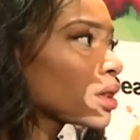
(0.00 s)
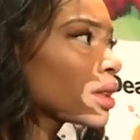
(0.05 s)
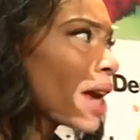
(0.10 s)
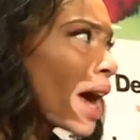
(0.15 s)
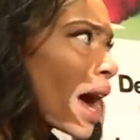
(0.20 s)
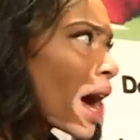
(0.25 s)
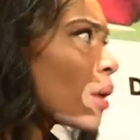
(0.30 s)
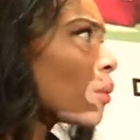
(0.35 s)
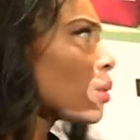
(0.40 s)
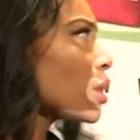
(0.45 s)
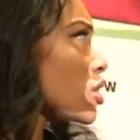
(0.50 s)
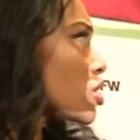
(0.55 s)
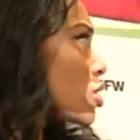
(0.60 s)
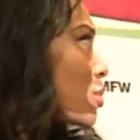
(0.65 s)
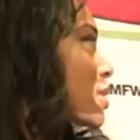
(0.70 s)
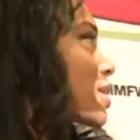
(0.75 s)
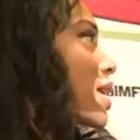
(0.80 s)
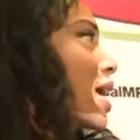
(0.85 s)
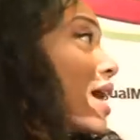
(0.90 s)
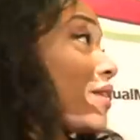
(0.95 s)
Yeah,
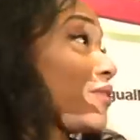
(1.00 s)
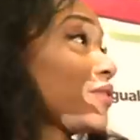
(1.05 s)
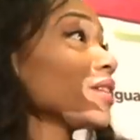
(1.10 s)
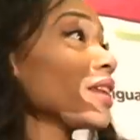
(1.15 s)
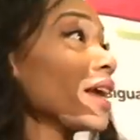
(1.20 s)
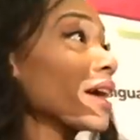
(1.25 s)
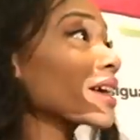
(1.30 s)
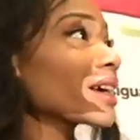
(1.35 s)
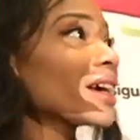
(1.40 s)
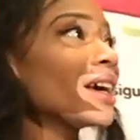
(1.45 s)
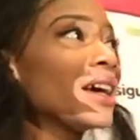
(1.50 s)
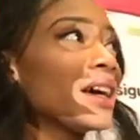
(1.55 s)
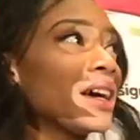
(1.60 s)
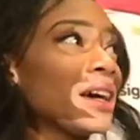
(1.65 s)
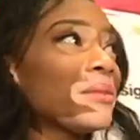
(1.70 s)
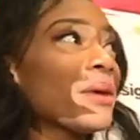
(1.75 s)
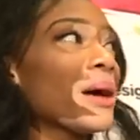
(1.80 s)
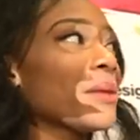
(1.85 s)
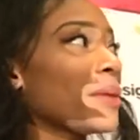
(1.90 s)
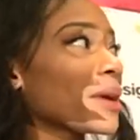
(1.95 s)
100%. I feel like
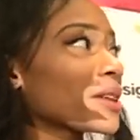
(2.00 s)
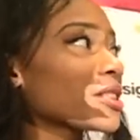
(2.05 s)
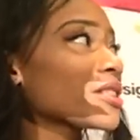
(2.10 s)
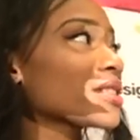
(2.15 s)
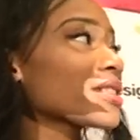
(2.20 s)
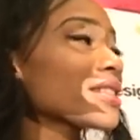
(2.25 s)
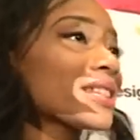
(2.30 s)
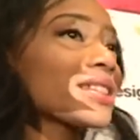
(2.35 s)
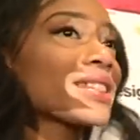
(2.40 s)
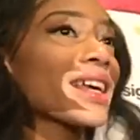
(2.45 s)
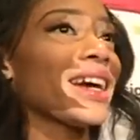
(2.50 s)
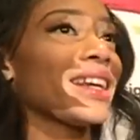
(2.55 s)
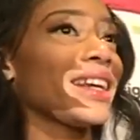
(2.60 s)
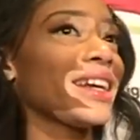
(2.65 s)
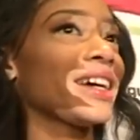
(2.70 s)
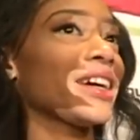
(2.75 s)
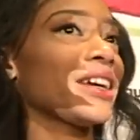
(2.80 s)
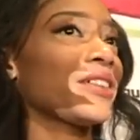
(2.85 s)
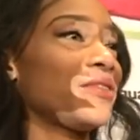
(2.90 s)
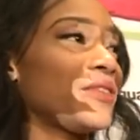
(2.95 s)
my pictures inside
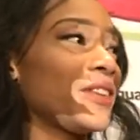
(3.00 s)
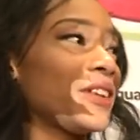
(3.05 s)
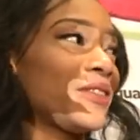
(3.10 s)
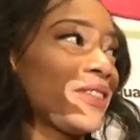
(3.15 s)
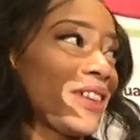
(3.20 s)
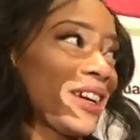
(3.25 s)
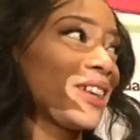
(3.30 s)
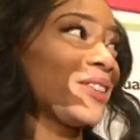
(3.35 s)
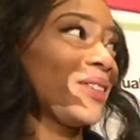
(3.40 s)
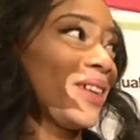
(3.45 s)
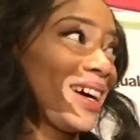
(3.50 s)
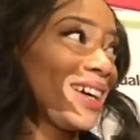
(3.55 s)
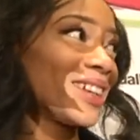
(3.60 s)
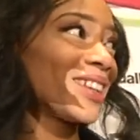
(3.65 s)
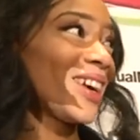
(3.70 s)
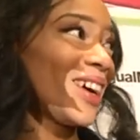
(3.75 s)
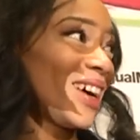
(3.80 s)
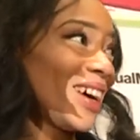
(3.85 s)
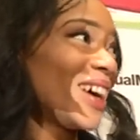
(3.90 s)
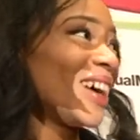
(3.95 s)
here fit very well,
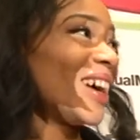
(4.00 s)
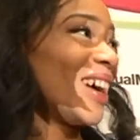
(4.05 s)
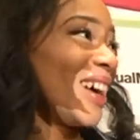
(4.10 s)
no?